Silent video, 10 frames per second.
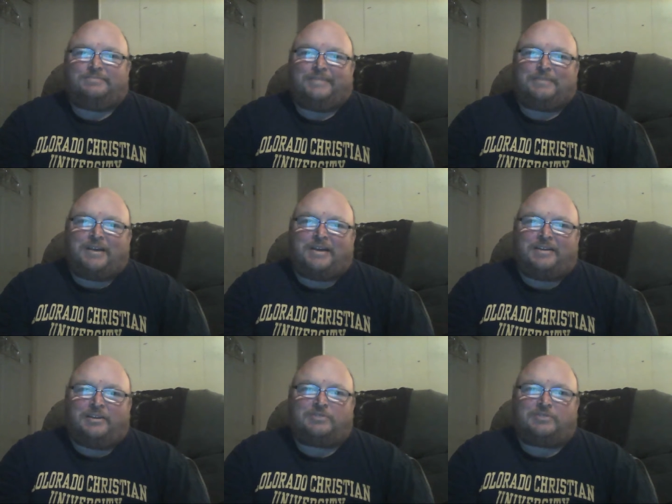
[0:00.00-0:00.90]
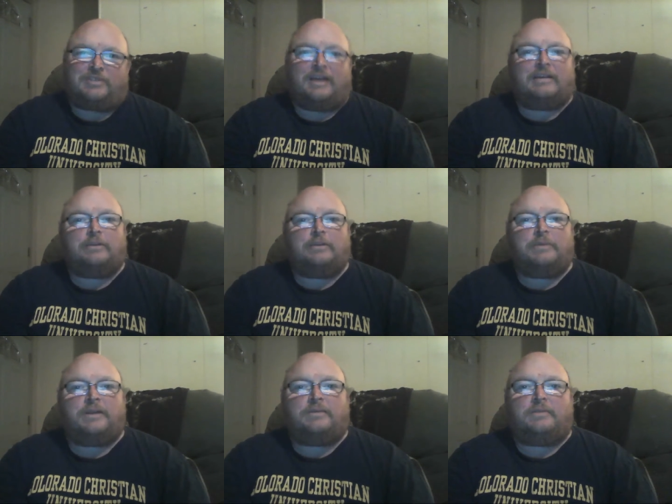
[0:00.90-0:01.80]
let my health slide a little
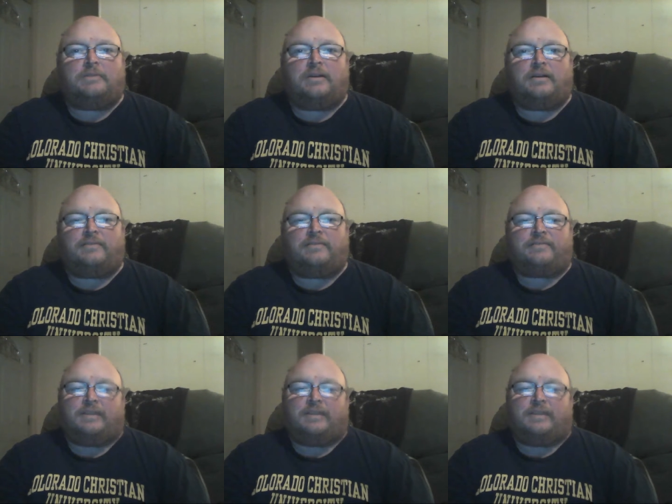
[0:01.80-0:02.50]
bit, and I've